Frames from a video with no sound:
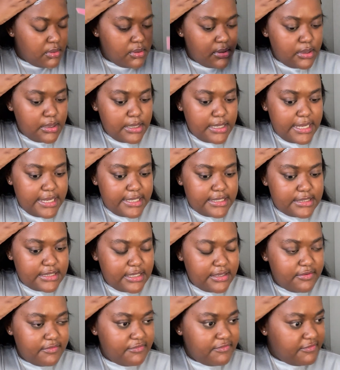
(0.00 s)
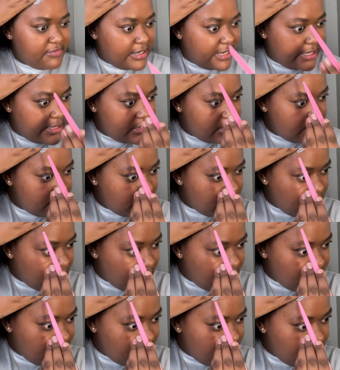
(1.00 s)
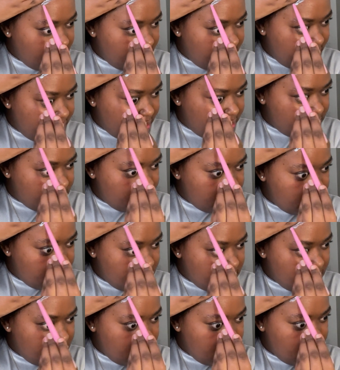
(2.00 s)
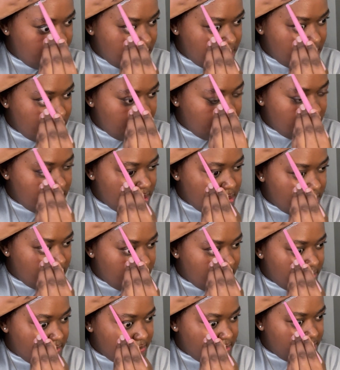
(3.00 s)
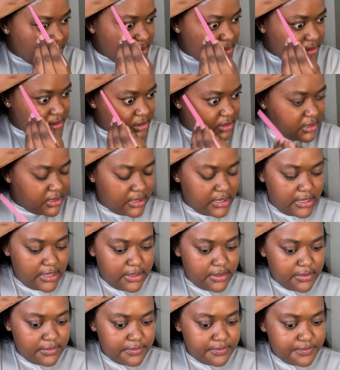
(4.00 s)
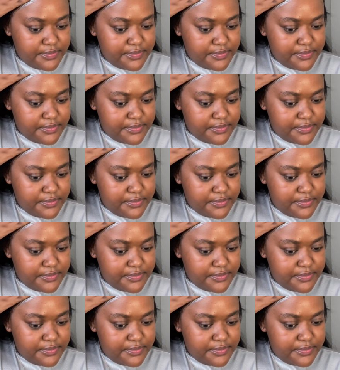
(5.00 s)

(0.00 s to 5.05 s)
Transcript: Nice and flat, thin layers. Very thin layer.